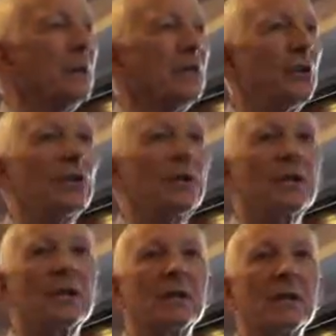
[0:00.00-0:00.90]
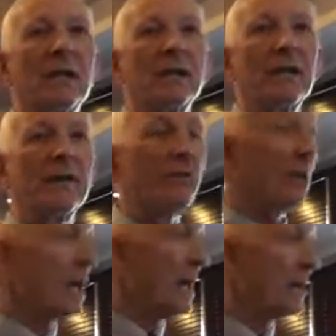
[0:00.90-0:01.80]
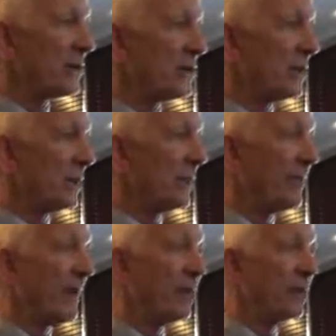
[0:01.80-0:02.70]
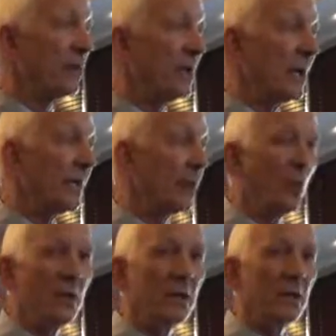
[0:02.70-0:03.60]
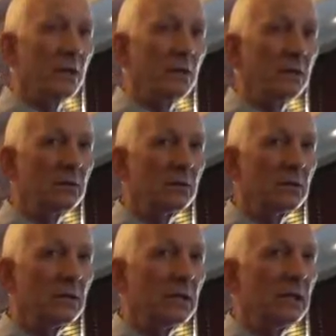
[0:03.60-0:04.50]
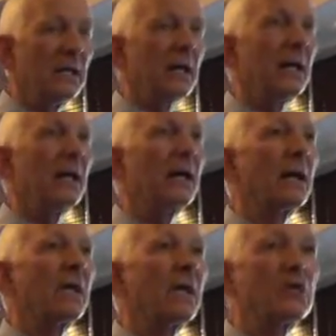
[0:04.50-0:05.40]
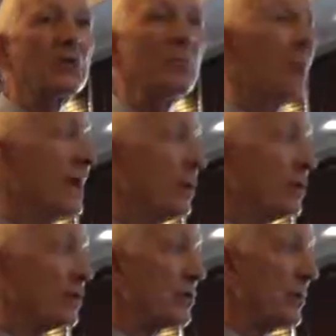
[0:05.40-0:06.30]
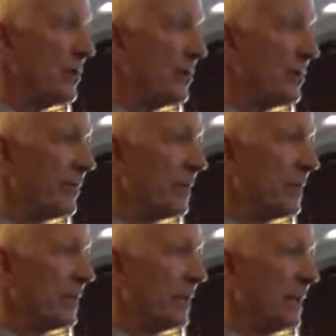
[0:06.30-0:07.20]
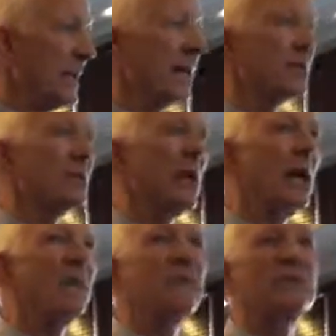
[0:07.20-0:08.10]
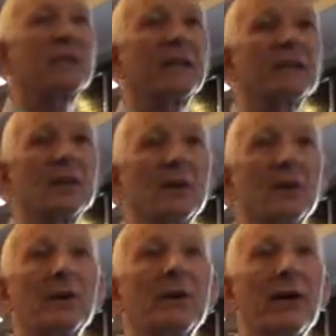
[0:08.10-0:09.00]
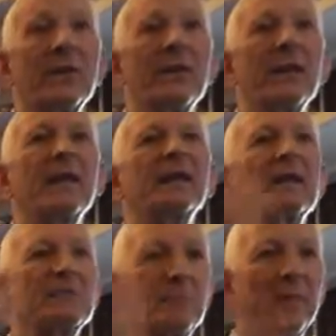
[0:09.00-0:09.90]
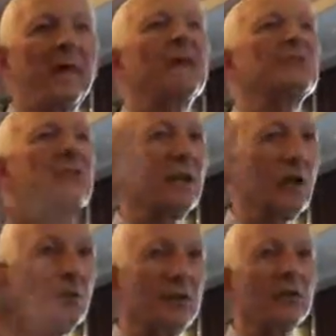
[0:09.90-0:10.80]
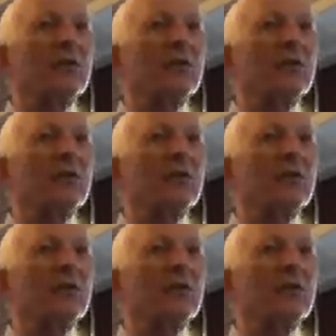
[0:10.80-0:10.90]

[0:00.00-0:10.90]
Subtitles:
You can have a codicil. In fact, you can have a will that you make yourself. Now, it's obviously, as a lawyer, I think it's best go to your